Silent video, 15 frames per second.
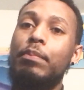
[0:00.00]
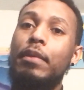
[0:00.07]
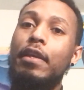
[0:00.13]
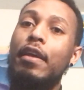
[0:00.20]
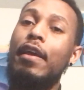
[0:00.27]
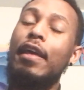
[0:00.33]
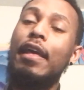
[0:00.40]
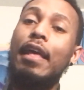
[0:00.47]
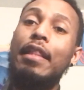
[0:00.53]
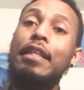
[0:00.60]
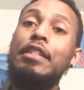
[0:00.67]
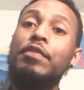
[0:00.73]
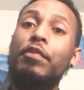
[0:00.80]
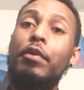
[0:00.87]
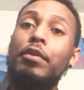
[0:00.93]
me? And
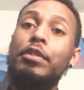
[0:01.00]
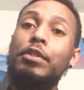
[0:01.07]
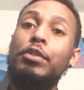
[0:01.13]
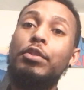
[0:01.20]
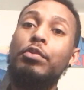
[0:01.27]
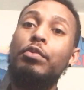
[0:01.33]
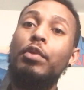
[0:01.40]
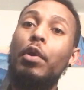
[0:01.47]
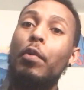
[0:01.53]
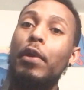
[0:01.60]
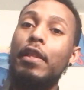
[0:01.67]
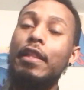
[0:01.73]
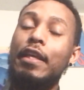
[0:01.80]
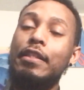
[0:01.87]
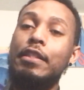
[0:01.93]
this falls into
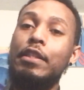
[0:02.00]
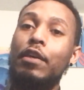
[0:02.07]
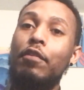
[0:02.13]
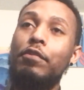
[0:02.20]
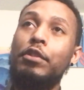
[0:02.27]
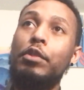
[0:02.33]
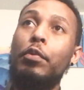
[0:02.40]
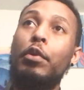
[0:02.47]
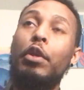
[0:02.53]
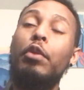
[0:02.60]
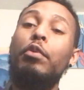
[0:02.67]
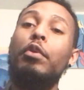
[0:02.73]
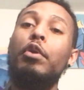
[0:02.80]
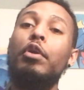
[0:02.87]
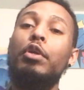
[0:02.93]
knowing thyself. So when you
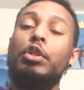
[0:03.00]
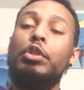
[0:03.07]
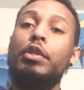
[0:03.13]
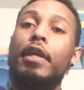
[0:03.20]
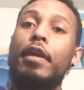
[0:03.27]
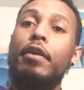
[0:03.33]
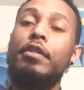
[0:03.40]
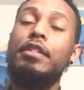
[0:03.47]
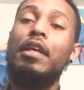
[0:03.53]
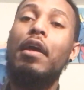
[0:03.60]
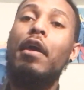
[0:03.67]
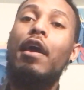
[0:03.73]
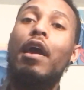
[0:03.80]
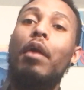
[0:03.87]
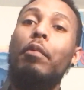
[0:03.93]
know your triggers,
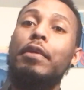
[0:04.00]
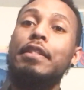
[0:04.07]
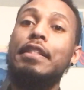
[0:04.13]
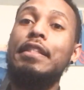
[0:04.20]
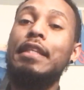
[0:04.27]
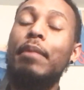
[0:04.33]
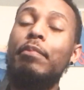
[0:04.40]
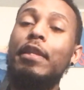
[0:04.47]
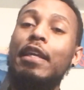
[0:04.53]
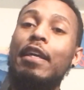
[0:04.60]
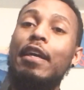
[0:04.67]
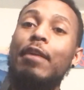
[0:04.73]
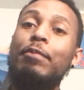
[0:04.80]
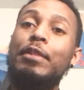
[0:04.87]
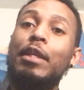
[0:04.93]
when something
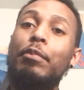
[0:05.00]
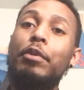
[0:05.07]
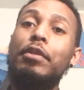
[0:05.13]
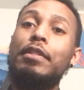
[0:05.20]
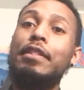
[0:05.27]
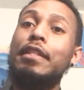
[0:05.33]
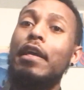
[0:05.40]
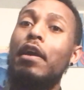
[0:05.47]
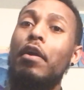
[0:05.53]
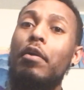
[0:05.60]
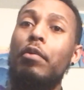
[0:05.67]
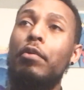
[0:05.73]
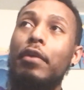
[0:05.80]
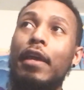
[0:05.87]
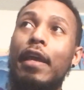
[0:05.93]
comes up, you can say,
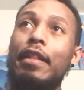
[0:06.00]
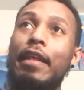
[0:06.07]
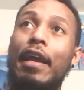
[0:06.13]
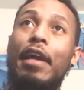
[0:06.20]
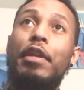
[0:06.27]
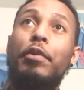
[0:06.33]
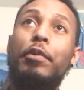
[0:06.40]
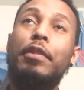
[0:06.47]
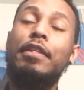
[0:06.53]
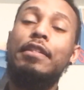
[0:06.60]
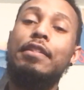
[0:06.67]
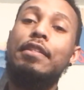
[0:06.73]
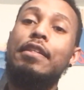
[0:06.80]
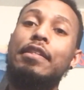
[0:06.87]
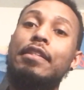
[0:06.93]
oh, okay, like I know what
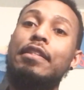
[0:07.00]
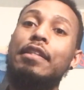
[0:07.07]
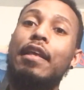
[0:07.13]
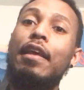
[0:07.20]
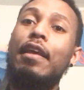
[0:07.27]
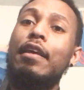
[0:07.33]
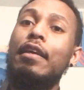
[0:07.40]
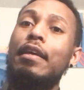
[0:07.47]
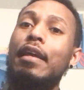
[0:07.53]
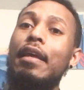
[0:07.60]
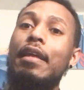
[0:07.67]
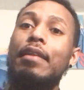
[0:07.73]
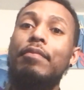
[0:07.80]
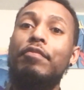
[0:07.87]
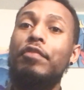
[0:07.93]
this is.
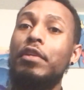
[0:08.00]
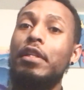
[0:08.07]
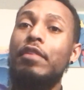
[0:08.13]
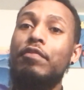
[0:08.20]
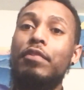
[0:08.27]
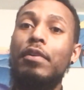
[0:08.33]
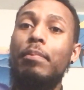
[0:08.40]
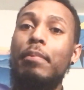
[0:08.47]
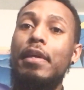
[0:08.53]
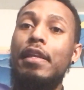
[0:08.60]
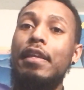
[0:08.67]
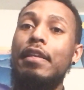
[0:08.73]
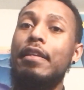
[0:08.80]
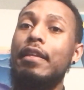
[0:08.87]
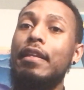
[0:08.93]
And feel it for a
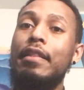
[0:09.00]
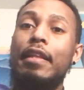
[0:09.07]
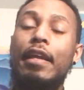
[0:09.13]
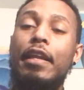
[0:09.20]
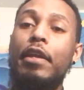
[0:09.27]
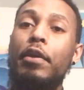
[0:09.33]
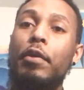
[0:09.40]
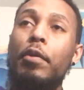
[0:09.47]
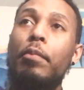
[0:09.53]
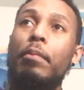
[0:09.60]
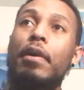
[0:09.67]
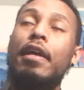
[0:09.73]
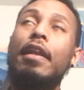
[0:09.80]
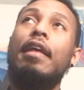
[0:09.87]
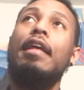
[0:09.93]
minute, let it go.
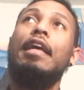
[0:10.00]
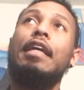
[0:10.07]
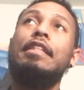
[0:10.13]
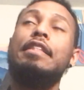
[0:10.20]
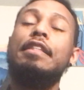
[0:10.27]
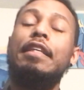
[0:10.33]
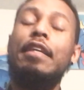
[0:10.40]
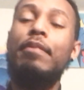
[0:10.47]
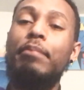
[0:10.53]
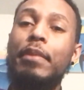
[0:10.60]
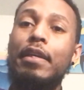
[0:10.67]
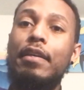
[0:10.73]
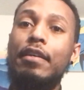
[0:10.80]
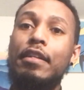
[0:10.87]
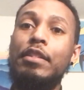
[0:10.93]
But it's deep
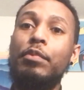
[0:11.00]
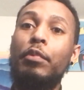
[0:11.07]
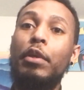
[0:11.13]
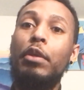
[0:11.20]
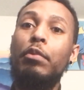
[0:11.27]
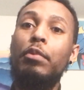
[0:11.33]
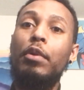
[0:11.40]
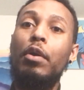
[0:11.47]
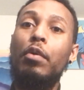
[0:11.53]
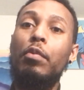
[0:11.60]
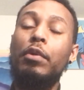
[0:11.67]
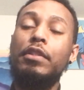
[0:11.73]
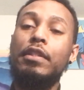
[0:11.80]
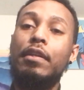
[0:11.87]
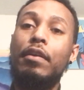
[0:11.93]
because when you know
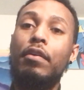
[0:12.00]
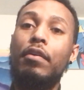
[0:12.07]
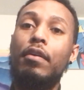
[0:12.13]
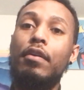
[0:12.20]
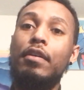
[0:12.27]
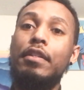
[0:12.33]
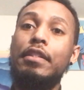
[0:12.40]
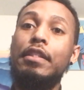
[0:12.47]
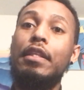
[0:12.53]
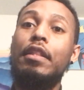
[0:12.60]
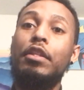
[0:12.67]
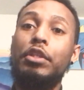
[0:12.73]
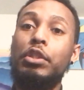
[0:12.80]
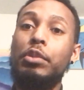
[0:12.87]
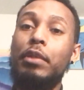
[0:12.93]
what's going to cause
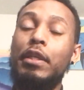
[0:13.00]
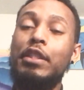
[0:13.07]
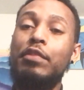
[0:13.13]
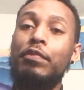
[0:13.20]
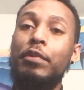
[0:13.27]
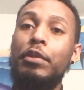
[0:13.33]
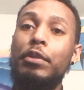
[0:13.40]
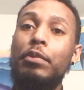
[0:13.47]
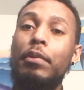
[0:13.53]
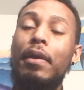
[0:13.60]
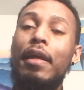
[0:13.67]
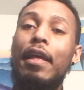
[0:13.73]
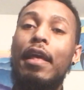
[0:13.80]
the stress for you,